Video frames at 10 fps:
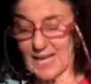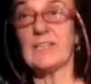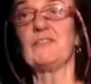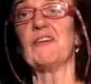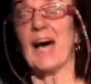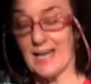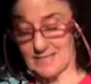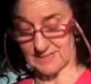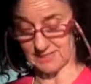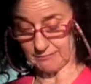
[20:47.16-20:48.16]

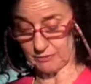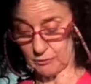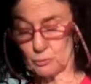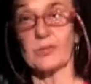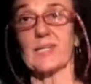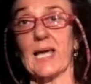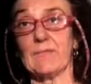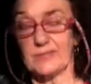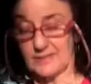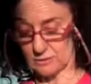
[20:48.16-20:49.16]
advice given to the
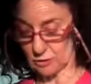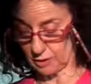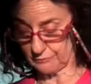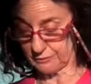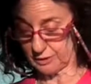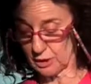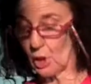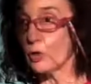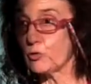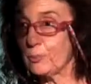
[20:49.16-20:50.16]
Calvinist convert
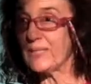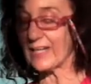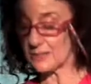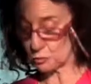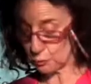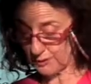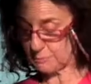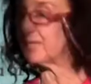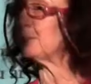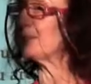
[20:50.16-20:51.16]
to be
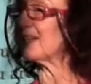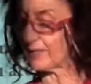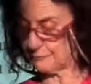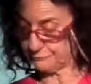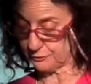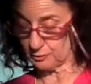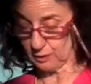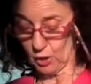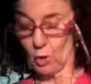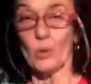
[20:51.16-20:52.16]
extremely
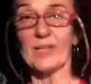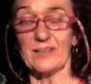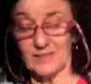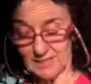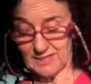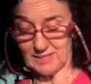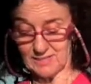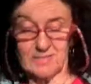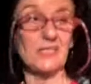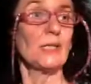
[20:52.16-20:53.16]
careful when he
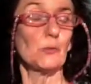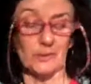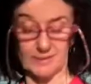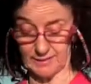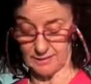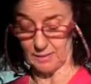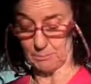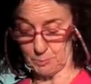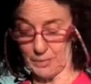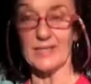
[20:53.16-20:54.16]
secretly
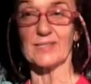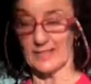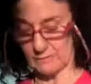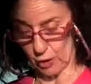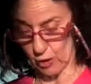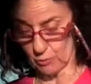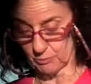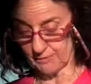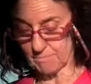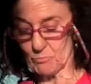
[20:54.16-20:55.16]
prays at
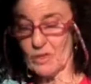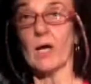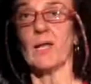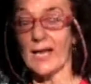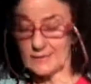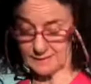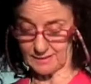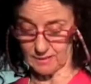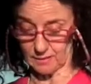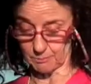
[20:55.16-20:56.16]
home? A last
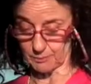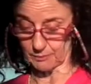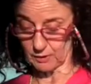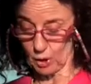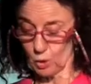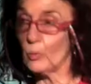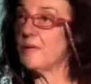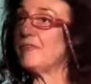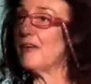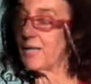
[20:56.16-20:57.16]
example,
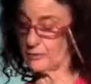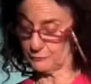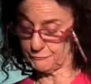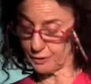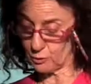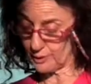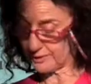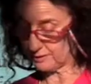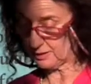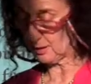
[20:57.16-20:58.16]
we find the
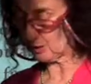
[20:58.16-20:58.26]
following